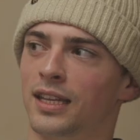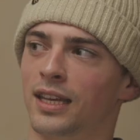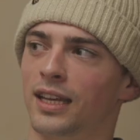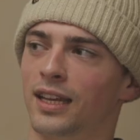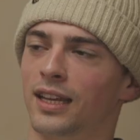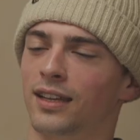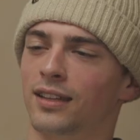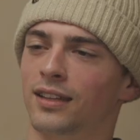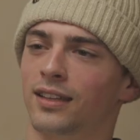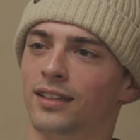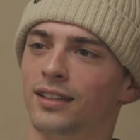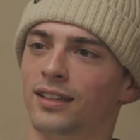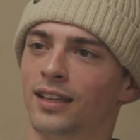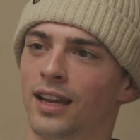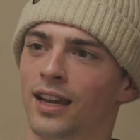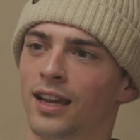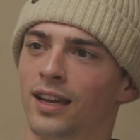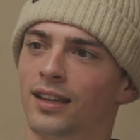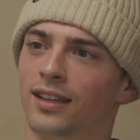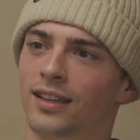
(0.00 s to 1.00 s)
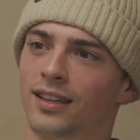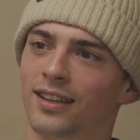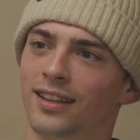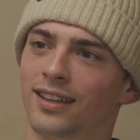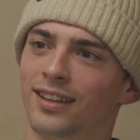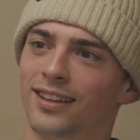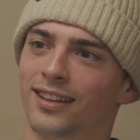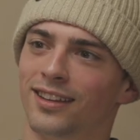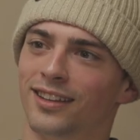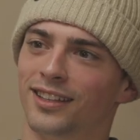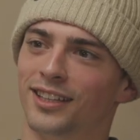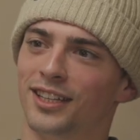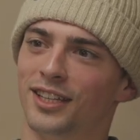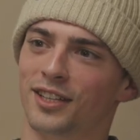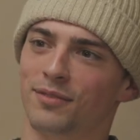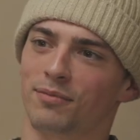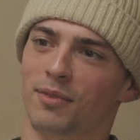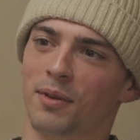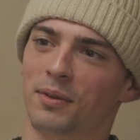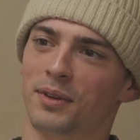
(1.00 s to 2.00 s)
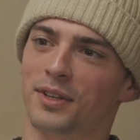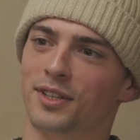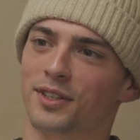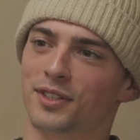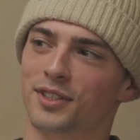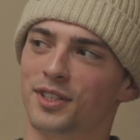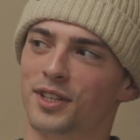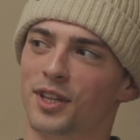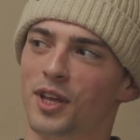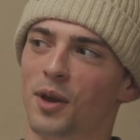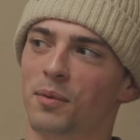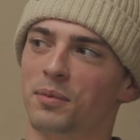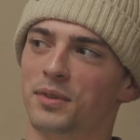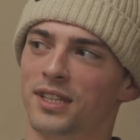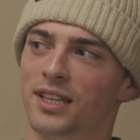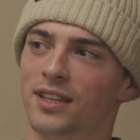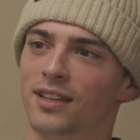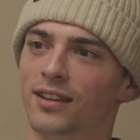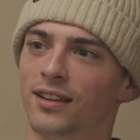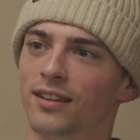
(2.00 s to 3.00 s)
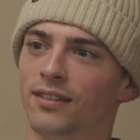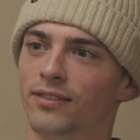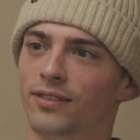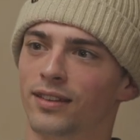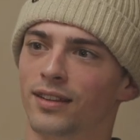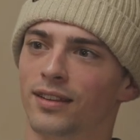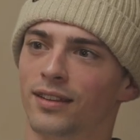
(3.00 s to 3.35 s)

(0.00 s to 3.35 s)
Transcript: like, yeah, you probably don't do the opposite enough.